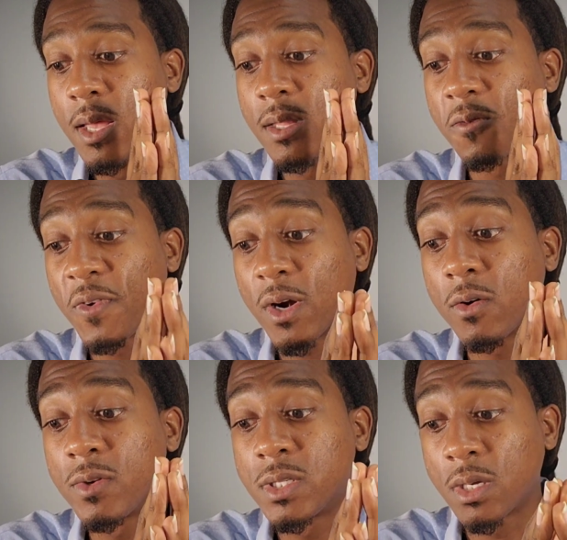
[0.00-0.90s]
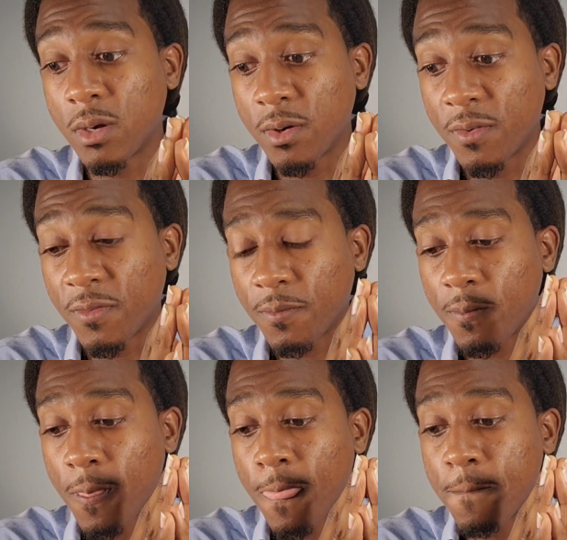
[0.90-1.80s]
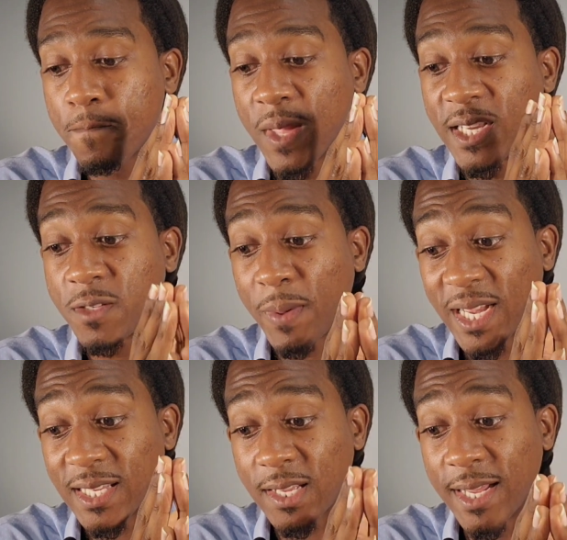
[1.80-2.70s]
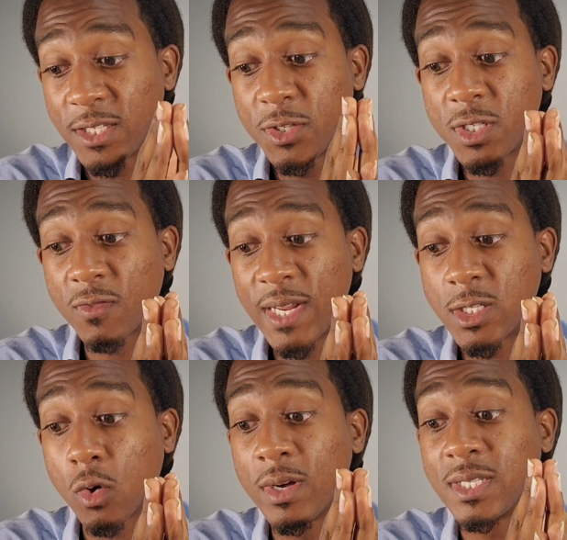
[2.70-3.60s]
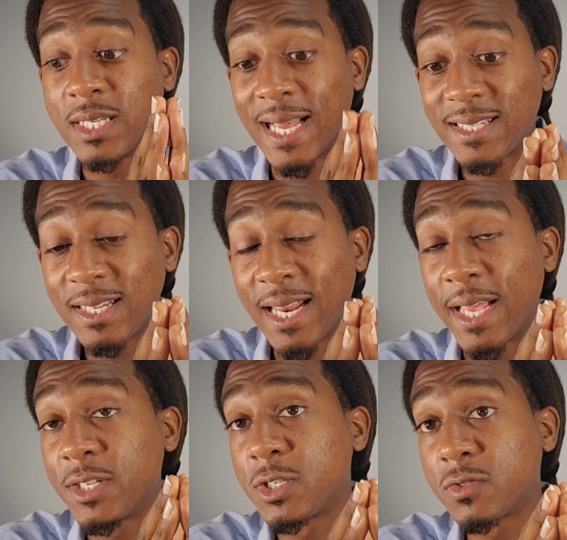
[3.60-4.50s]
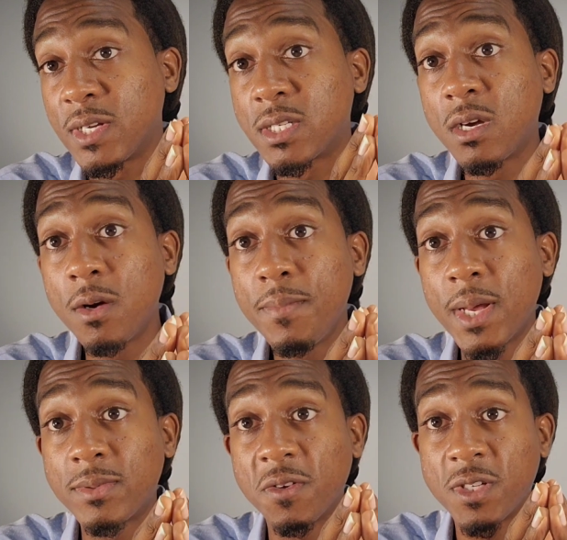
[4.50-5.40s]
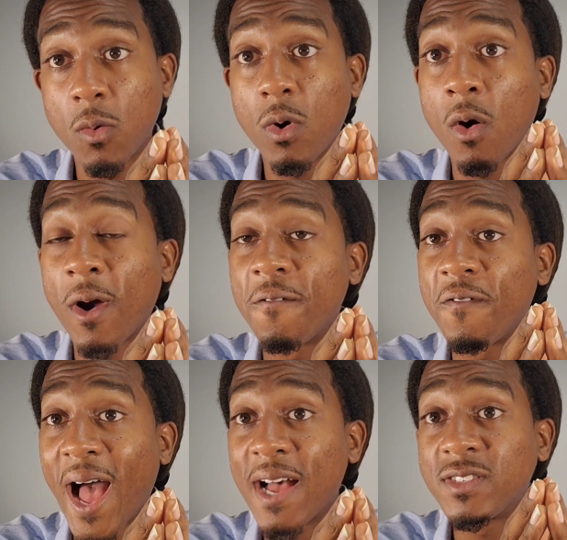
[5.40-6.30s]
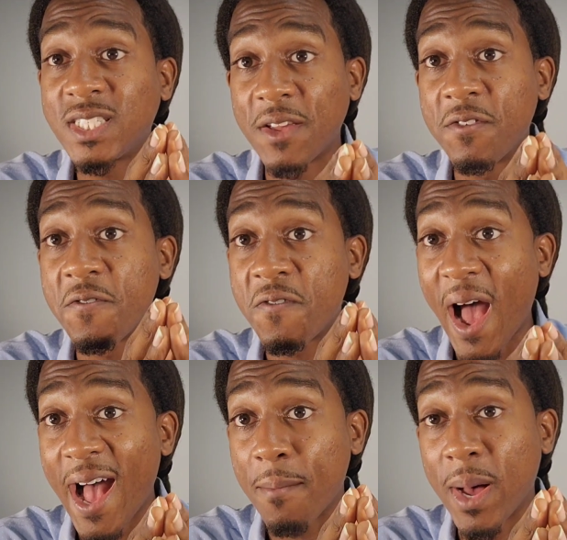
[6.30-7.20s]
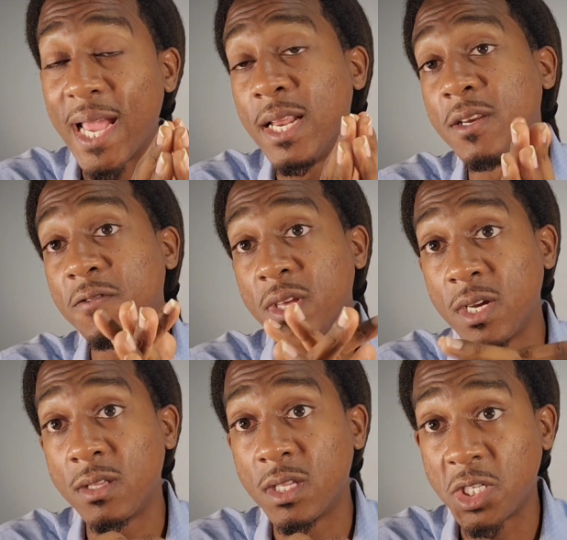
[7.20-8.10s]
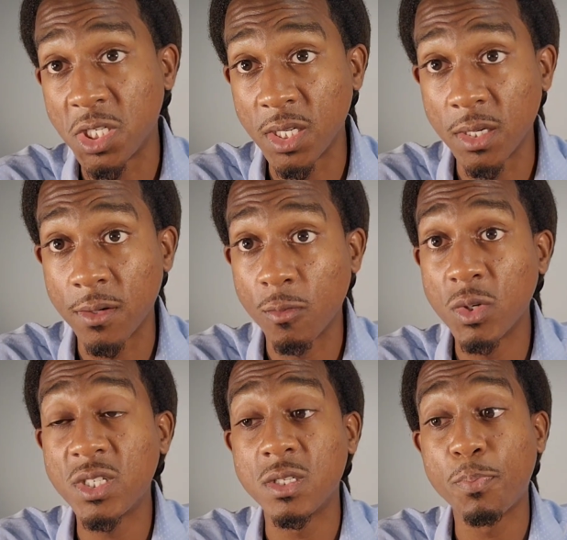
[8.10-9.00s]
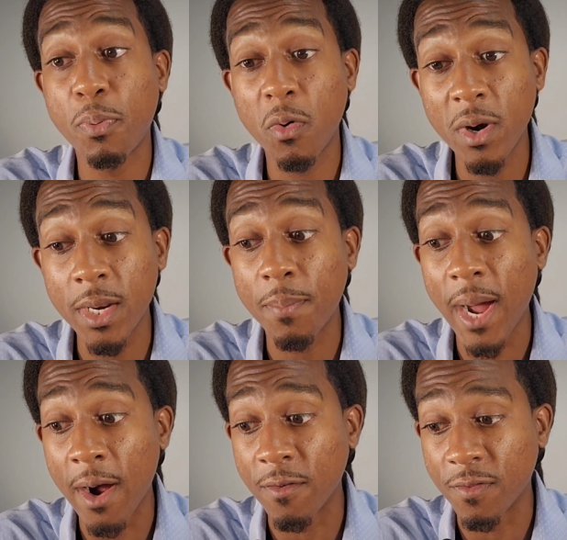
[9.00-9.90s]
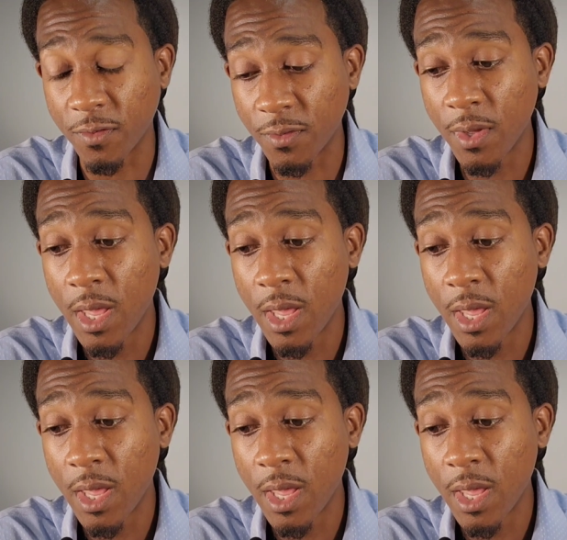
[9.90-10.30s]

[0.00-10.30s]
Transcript: The Federal Reserve expects interest rates, or is guessing that interest rates could be up to somewhere around 5.75 by end of year this year, which is pretty powerful,